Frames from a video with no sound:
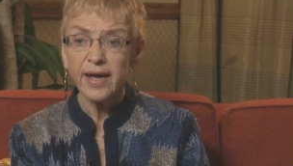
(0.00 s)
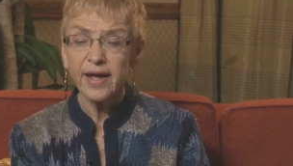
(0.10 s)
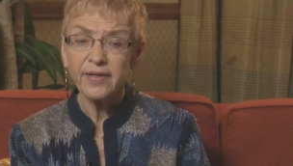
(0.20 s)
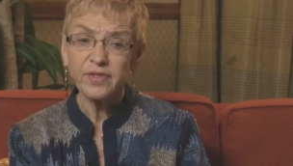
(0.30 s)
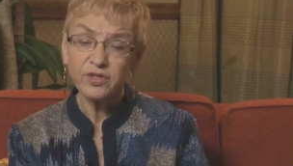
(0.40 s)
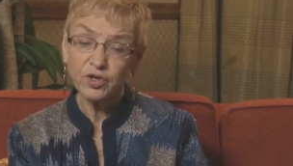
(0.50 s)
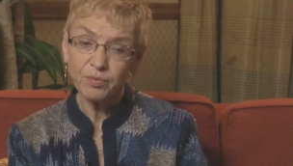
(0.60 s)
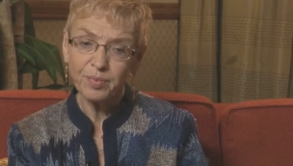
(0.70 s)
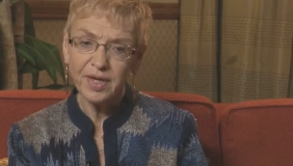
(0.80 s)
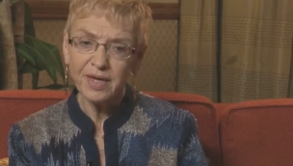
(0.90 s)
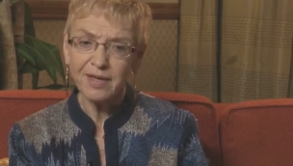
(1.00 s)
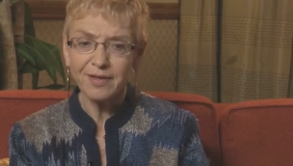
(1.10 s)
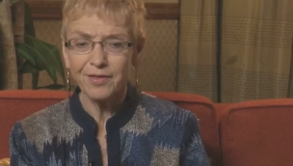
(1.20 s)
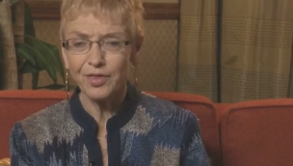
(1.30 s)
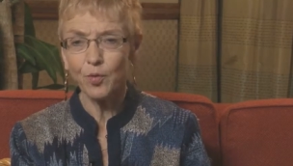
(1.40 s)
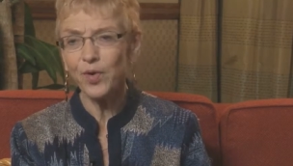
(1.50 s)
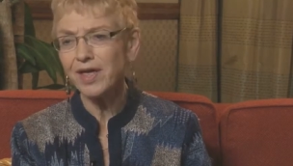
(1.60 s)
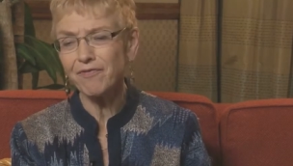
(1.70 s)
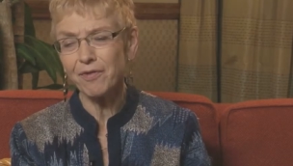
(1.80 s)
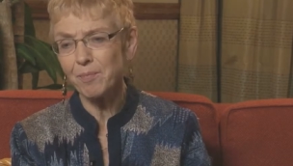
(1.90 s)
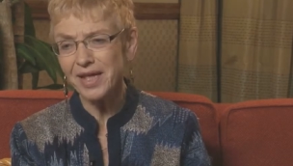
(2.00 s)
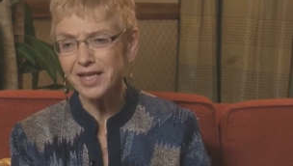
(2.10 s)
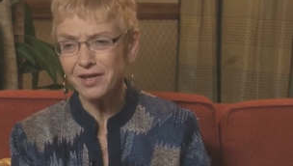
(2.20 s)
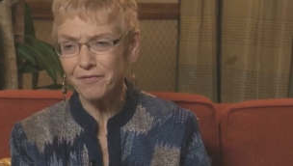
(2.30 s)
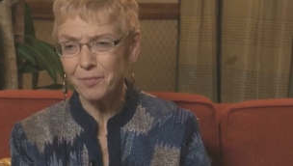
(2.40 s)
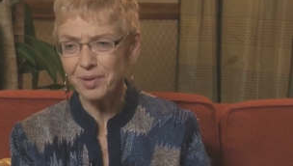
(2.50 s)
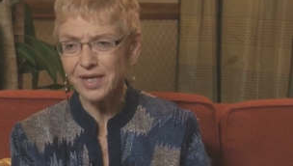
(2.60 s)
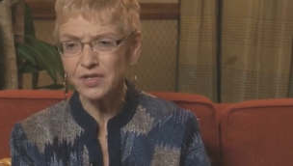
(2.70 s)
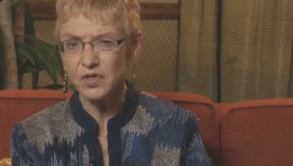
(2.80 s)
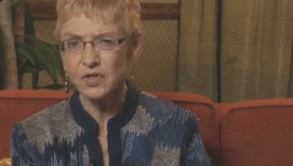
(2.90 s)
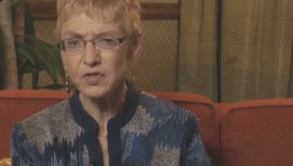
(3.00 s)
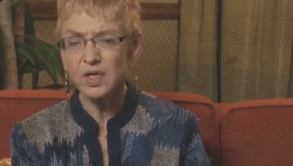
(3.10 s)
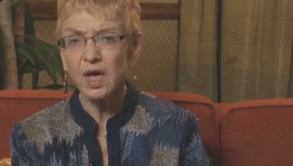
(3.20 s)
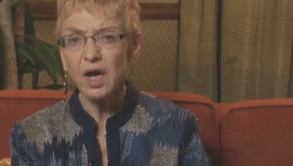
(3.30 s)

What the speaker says: and this could be the we from many different places,